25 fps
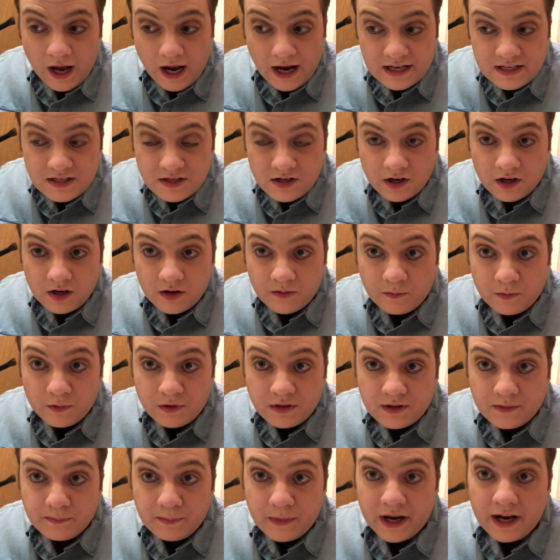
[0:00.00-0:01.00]
I start up with
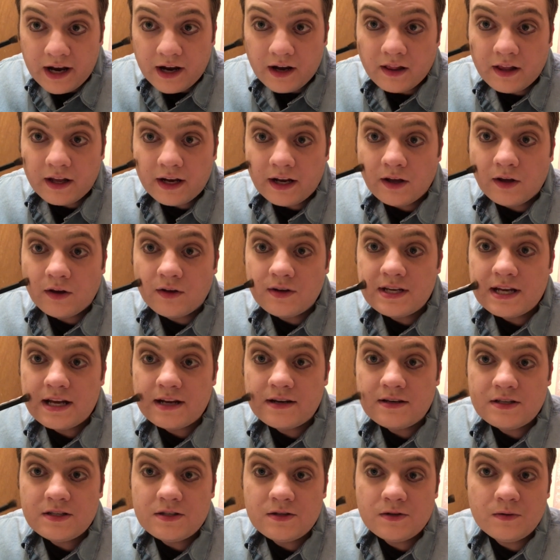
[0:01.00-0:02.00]
the, my hairline, and go
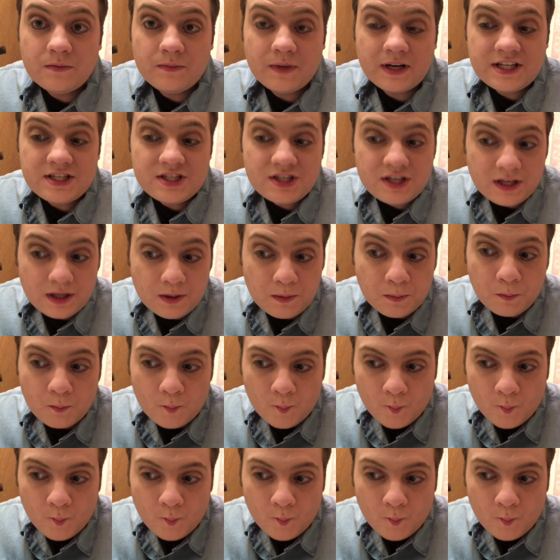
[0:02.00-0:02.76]
down to my cheek.